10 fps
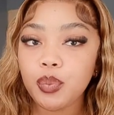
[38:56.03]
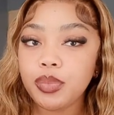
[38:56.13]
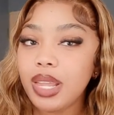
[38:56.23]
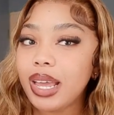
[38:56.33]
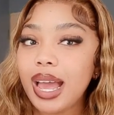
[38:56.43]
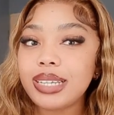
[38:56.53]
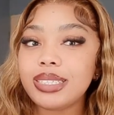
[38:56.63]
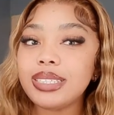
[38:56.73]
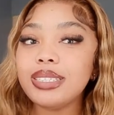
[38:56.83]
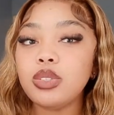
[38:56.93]
Like, I
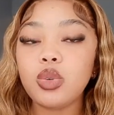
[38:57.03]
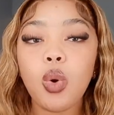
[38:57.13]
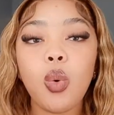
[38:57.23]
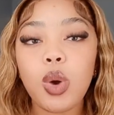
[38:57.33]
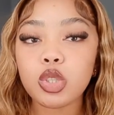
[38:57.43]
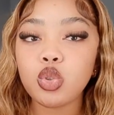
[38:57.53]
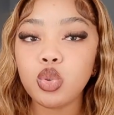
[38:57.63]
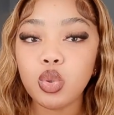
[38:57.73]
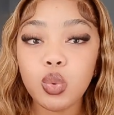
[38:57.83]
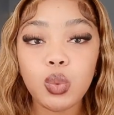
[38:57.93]
didn't know what to
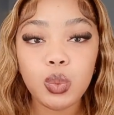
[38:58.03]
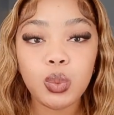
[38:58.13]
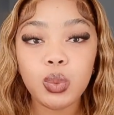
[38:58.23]
do.